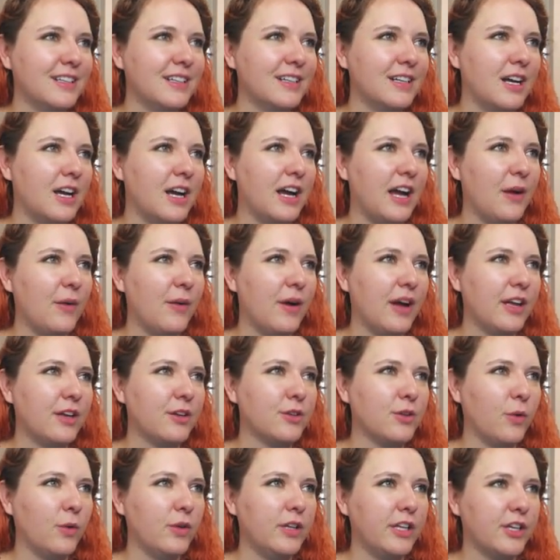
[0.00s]
I
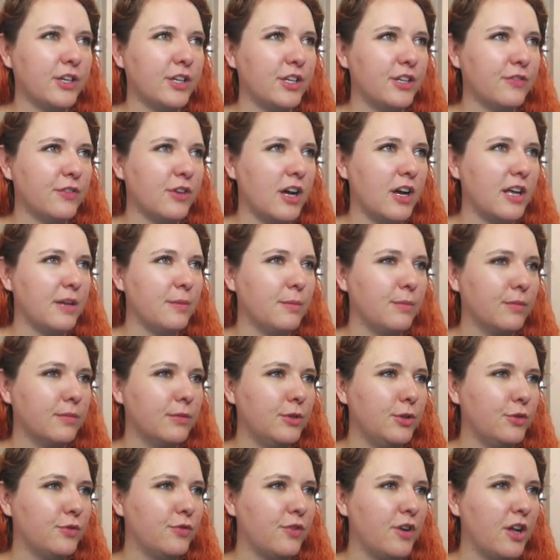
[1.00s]
totally could have gotten new
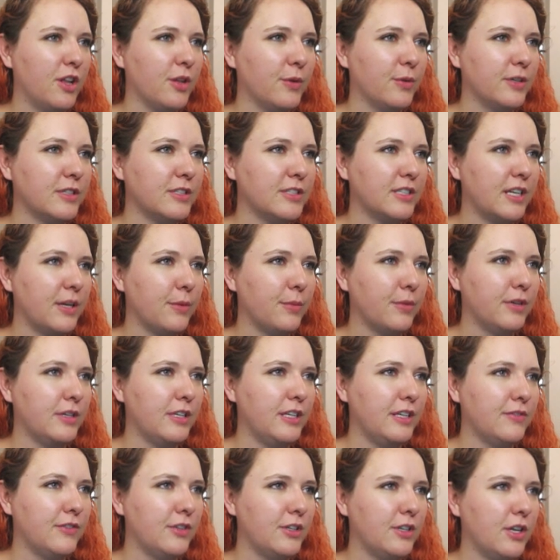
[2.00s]
followers and I wouldn't
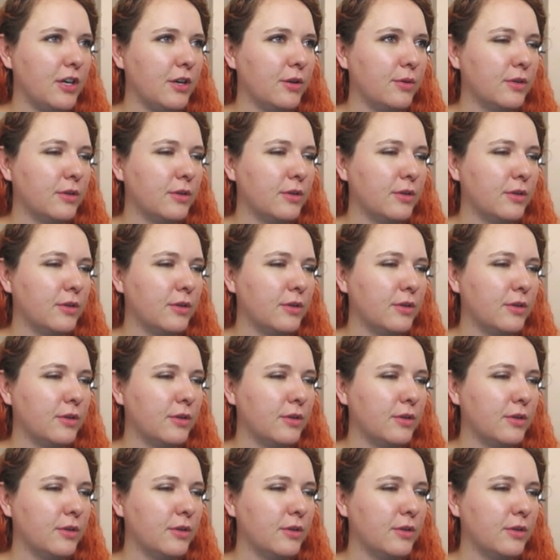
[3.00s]
even know.